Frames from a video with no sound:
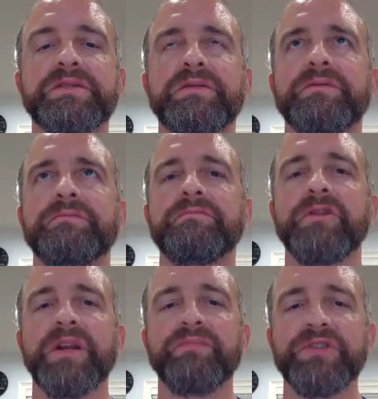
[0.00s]
So we're
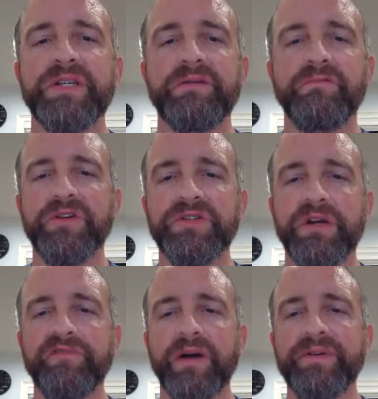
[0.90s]
going to pretend that we're using
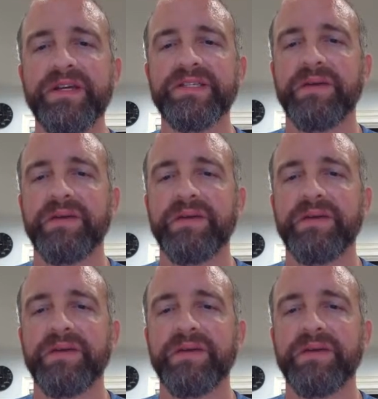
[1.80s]
a floppy disk.